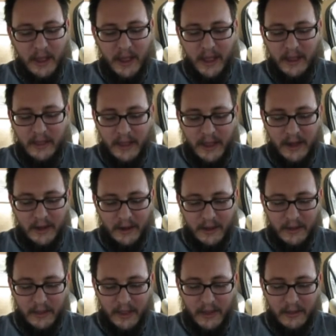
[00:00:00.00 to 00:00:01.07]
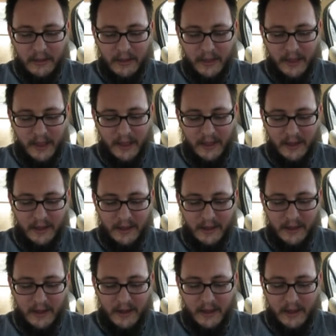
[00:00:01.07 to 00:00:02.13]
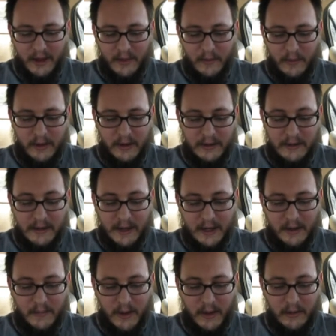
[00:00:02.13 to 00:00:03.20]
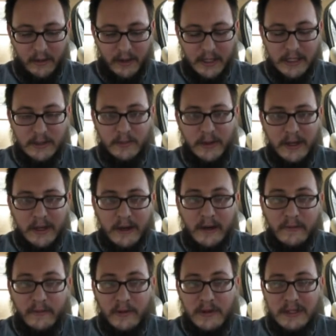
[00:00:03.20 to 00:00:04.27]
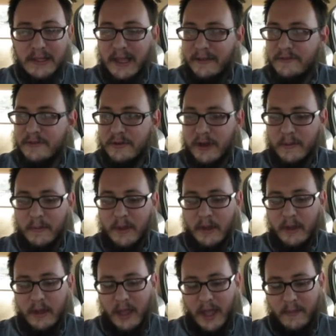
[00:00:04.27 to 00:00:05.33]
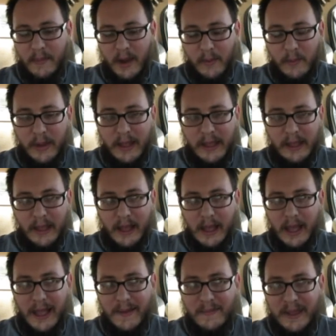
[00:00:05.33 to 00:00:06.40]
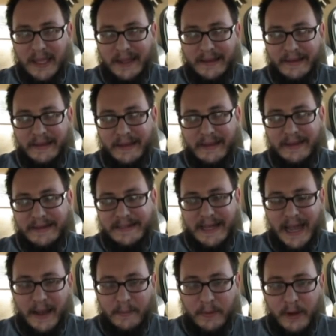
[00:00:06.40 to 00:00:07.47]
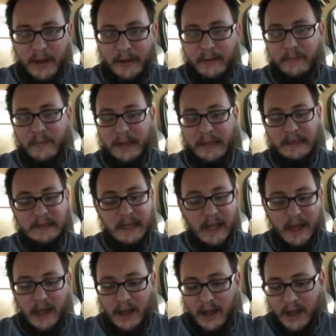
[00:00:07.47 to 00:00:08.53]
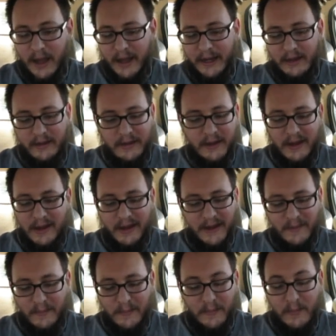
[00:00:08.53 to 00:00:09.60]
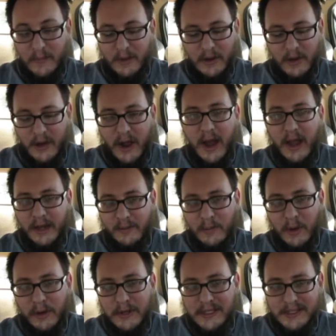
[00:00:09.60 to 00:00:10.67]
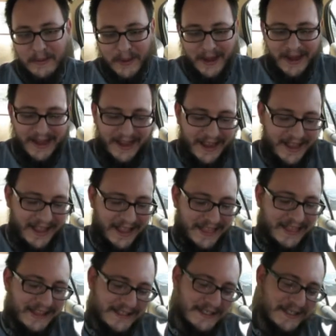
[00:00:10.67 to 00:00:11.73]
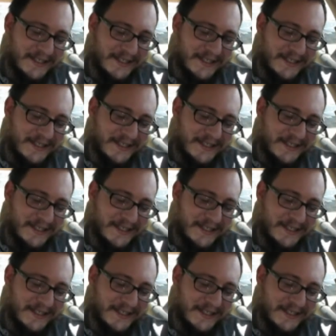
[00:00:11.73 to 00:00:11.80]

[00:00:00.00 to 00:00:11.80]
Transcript: And then the other thing I wanted to talk about is we did our first live stream, and by we I mean Tap Dog, because I'm not participating in this